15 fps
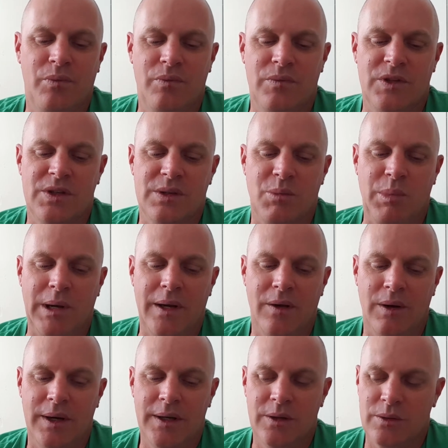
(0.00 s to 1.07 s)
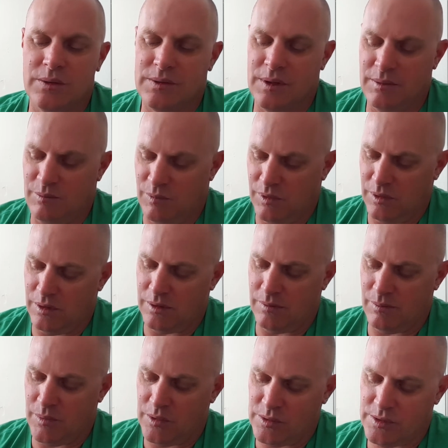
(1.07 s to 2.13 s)
just a pale ale.
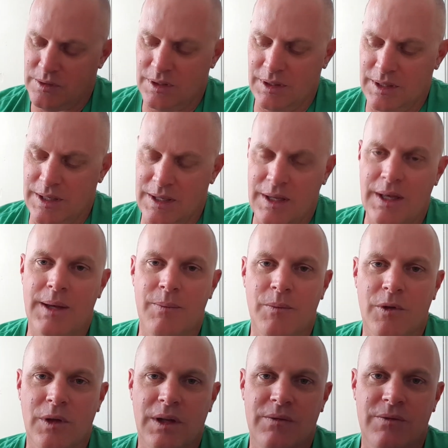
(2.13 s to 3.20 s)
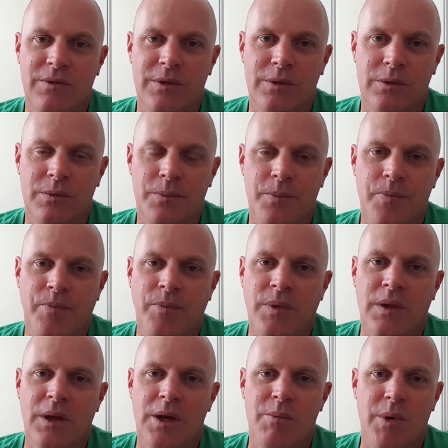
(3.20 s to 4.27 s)
Mostly Gladfield
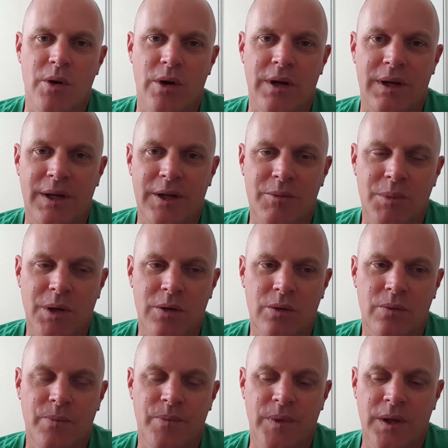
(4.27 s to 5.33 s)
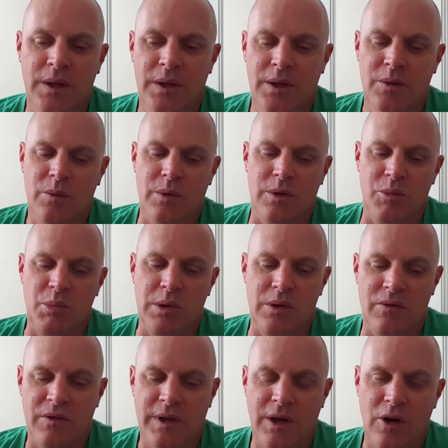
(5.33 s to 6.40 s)
American ale malt with a bit
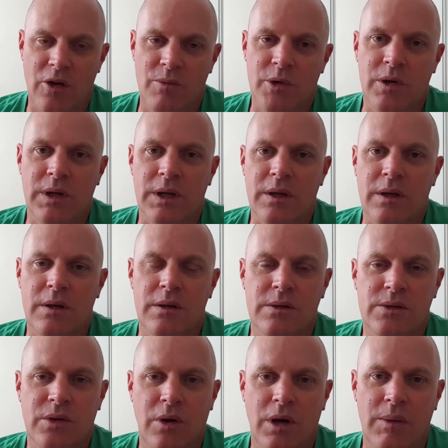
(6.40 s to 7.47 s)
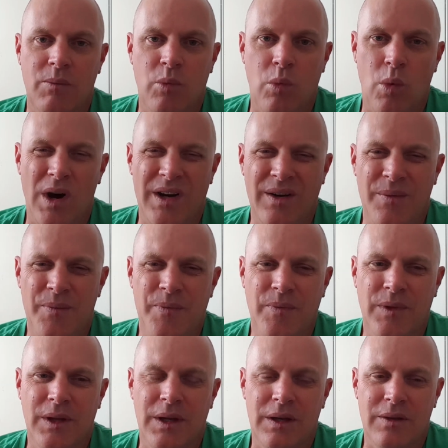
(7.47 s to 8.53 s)
of Cara Munich Type 1.
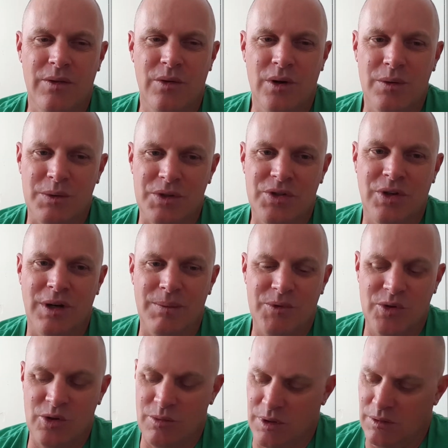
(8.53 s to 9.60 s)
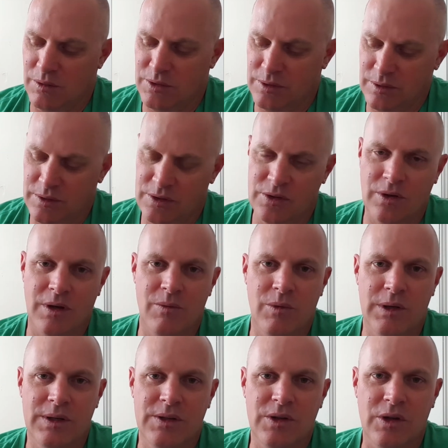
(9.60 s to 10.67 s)
I thought it was Type 2, but it was not. It's Type
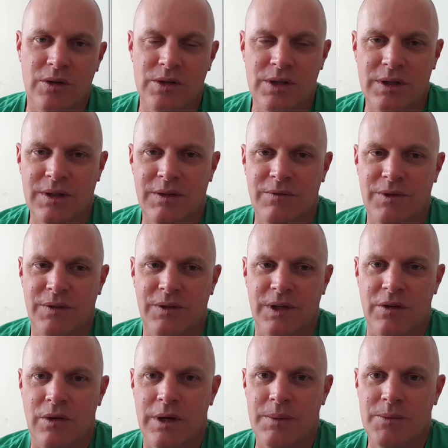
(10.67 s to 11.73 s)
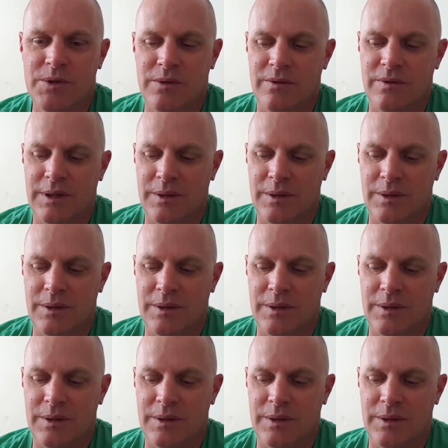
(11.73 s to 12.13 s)
1. So I chucked in 50 grams of